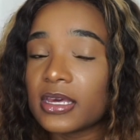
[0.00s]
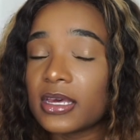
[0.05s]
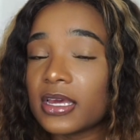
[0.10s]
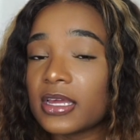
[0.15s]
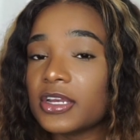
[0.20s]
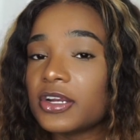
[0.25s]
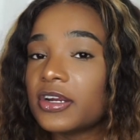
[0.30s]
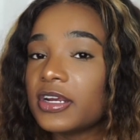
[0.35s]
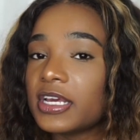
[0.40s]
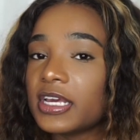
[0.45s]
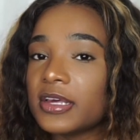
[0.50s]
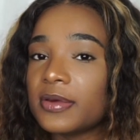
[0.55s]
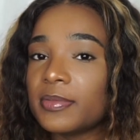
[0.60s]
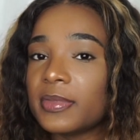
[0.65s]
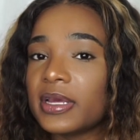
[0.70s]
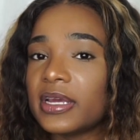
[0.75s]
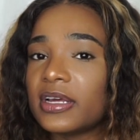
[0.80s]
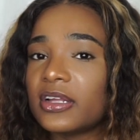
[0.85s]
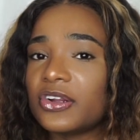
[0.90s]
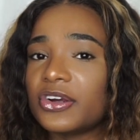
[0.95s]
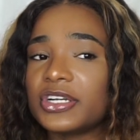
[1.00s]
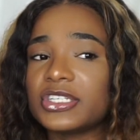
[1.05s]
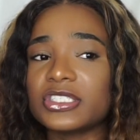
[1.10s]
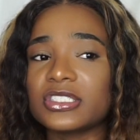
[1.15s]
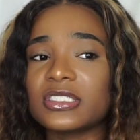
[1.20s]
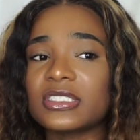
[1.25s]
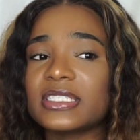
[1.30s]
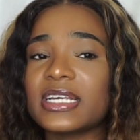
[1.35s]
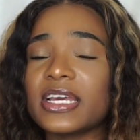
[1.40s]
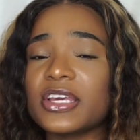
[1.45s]
in your email, or
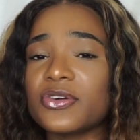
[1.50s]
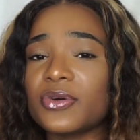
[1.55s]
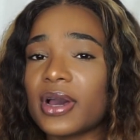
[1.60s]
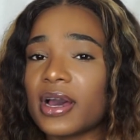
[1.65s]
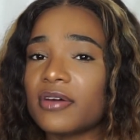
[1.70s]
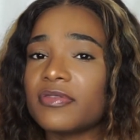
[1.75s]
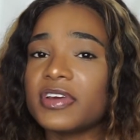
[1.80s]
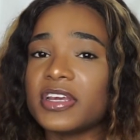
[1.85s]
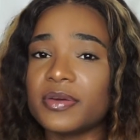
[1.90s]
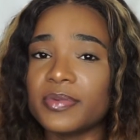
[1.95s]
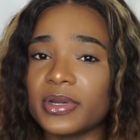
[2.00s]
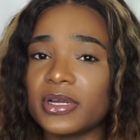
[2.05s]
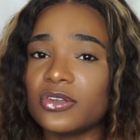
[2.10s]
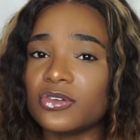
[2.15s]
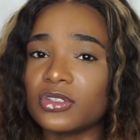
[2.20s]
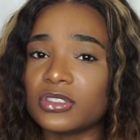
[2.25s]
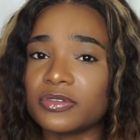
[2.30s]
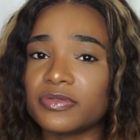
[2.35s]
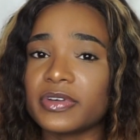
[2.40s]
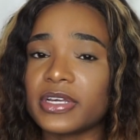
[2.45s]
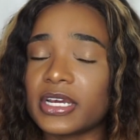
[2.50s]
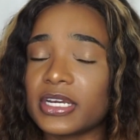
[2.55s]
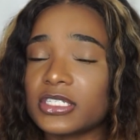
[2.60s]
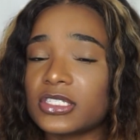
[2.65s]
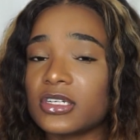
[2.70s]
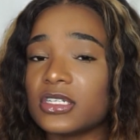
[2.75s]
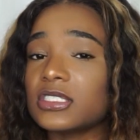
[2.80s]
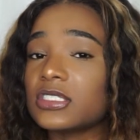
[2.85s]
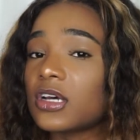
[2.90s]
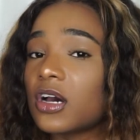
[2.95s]
just that you have email notifications